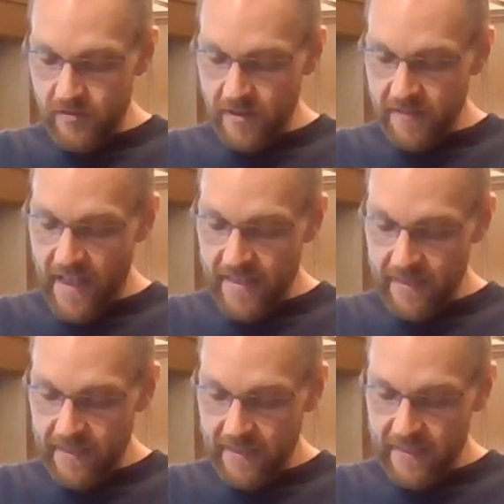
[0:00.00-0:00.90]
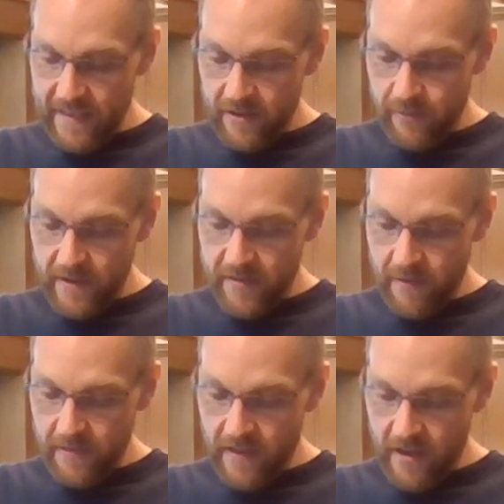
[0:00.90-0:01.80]
just that little bit of
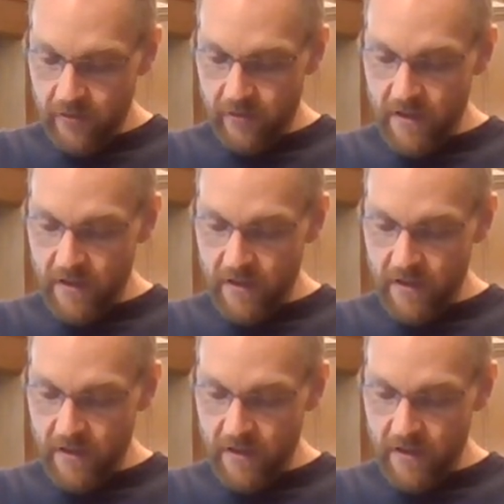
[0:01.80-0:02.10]
something extra.